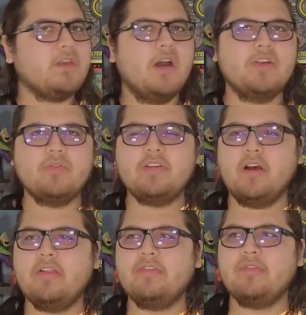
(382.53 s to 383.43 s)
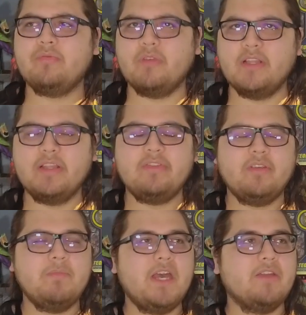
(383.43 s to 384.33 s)
one hundred dollars is real easy
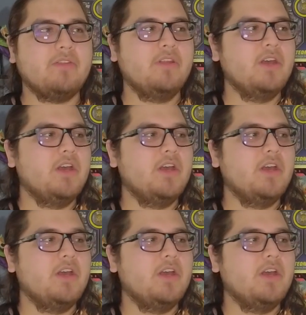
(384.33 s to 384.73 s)
math.